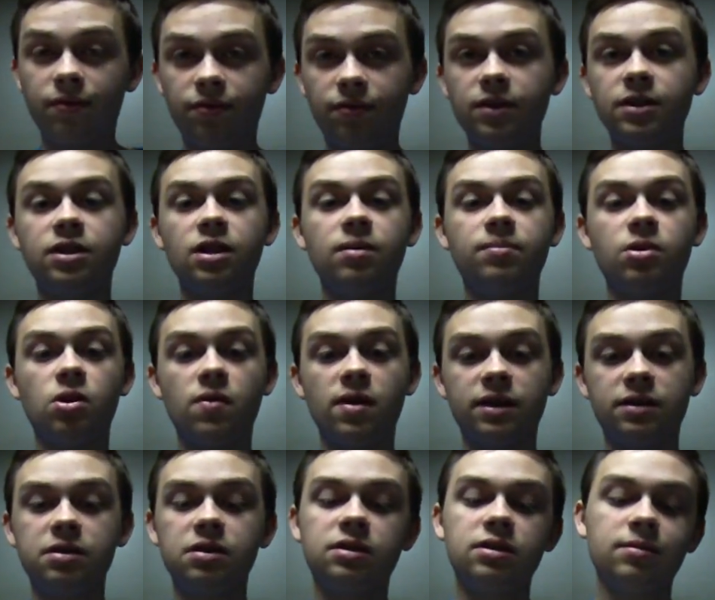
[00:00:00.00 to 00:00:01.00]
The
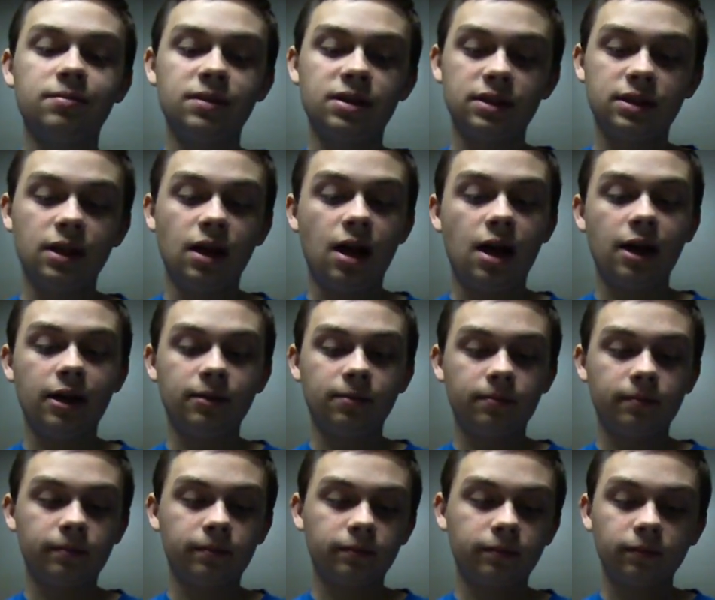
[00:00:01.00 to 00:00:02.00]
WA system does
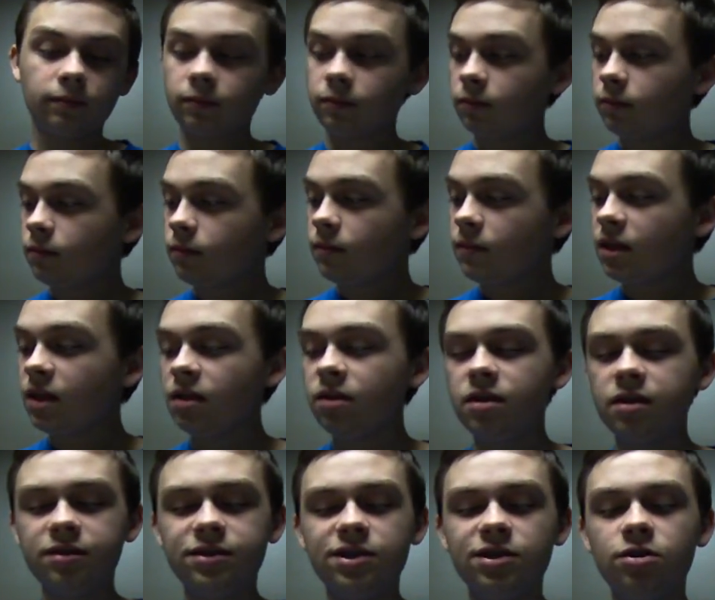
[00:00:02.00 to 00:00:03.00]
not.
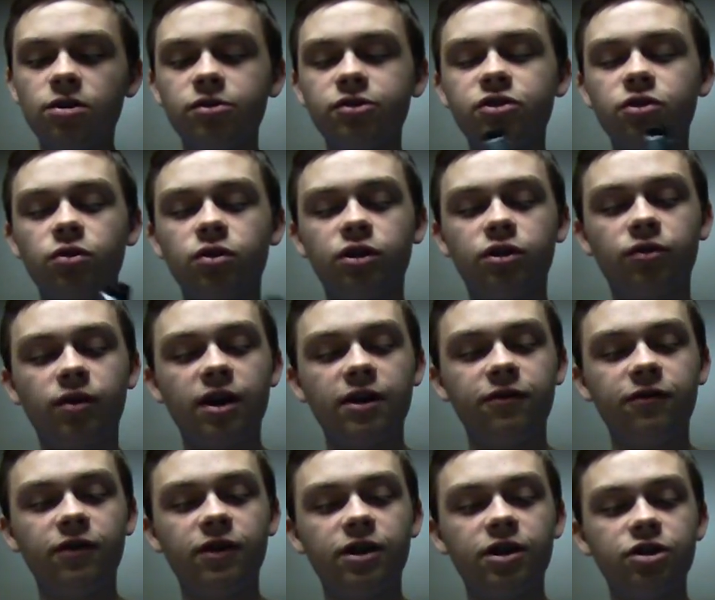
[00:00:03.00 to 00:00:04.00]
This is also a gray
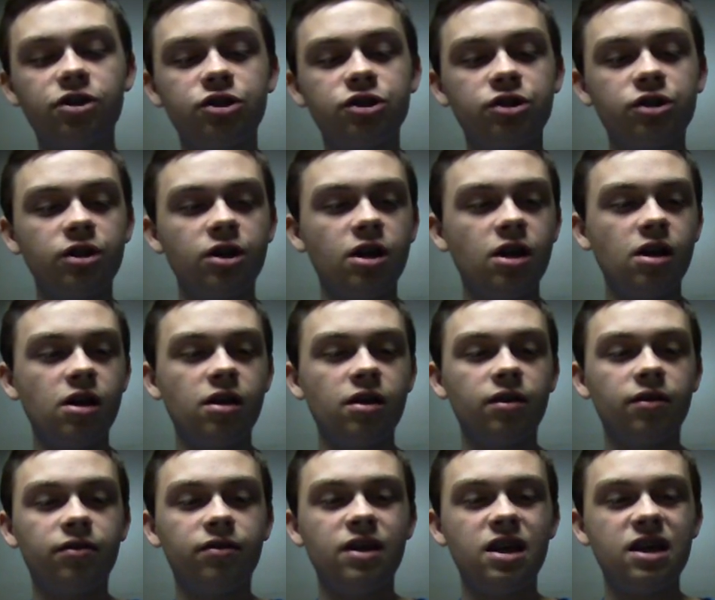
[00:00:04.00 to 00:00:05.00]
finish.
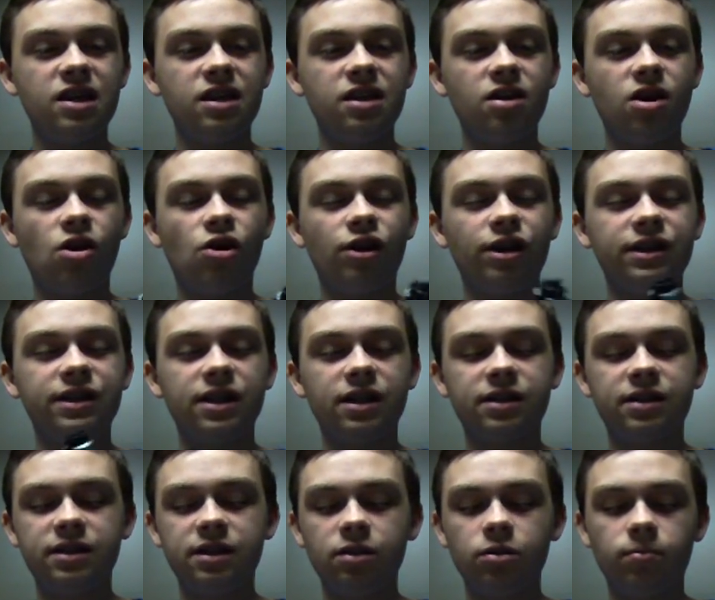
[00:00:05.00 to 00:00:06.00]
The RI-Tech
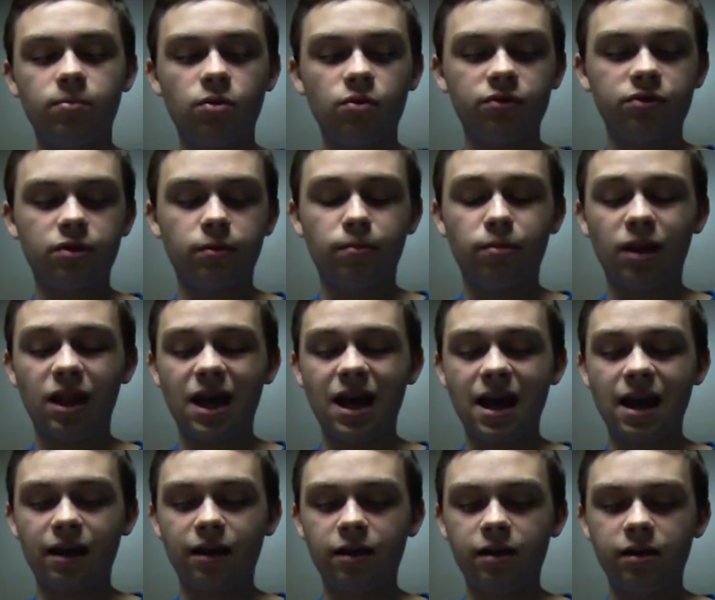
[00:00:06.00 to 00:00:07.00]
steel bolts are
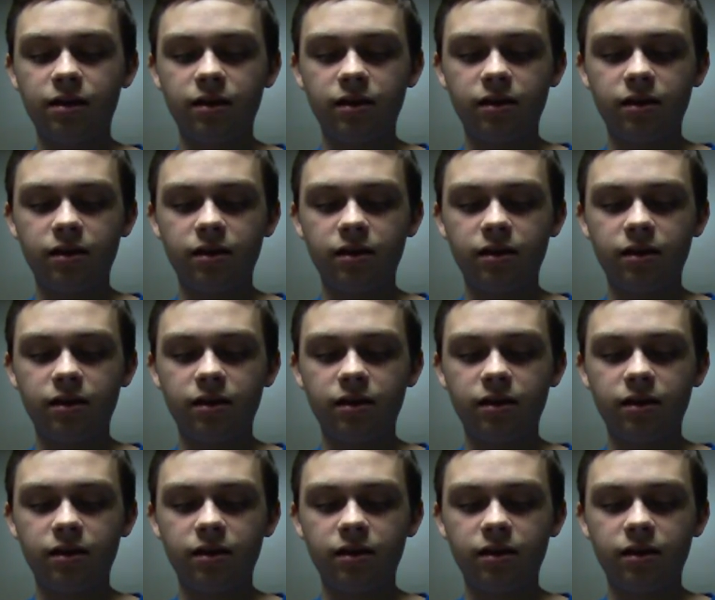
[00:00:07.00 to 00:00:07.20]
black.